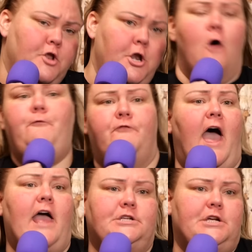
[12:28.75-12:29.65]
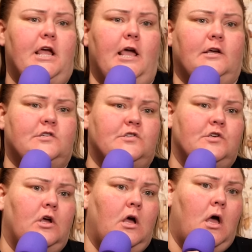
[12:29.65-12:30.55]
"No fat
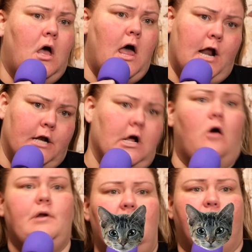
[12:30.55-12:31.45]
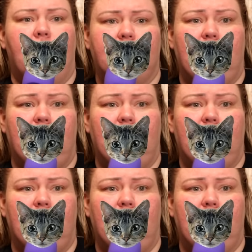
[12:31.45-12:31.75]
chicks" mm-hmm. and I don't eat,